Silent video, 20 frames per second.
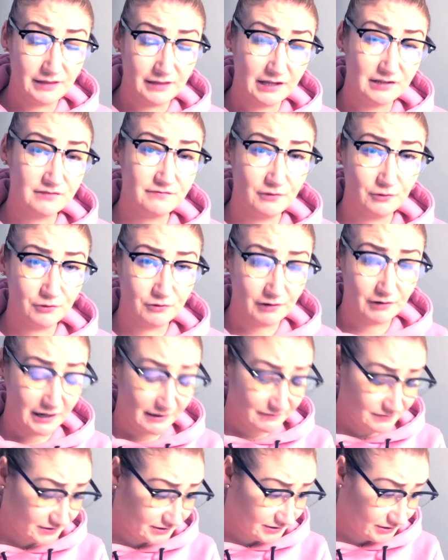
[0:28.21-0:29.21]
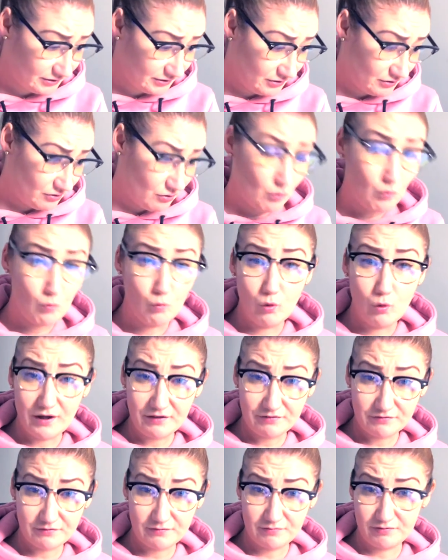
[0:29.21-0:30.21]
these photographs
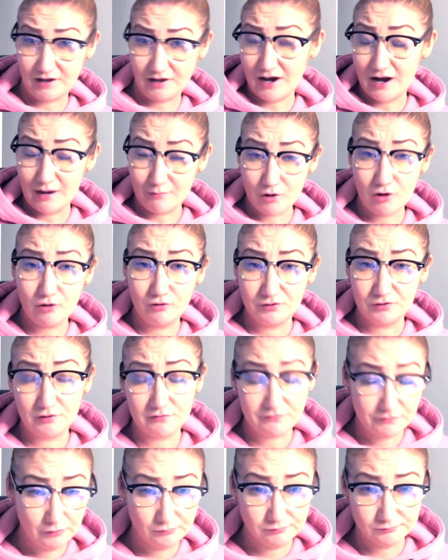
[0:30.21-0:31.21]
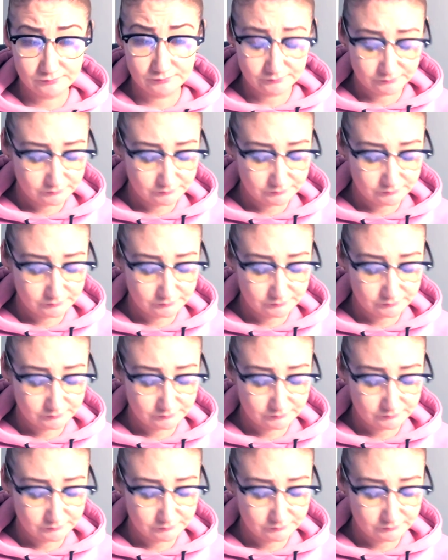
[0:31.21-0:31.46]
with the camera on your phone.